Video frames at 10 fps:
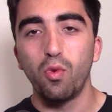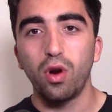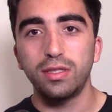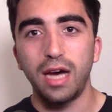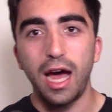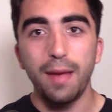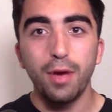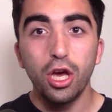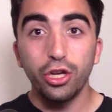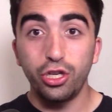more time
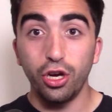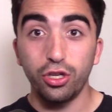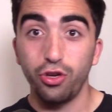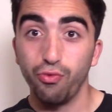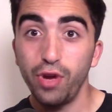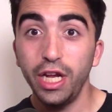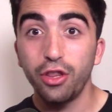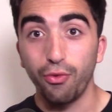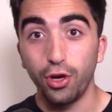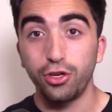to read
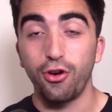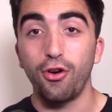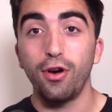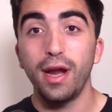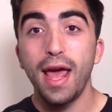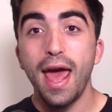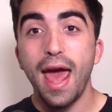the return.